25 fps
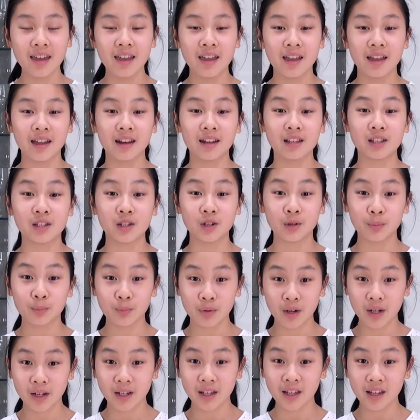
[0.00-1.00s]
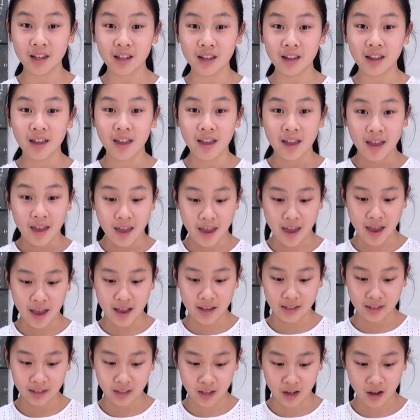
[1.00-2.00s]
It is pretty
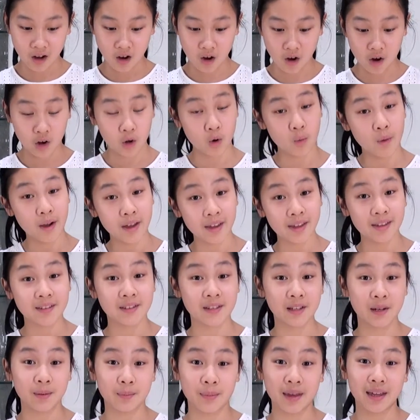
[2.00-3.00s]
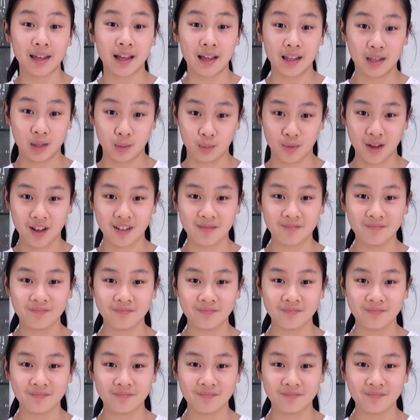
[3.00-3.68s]
and they are quite easy to make as well.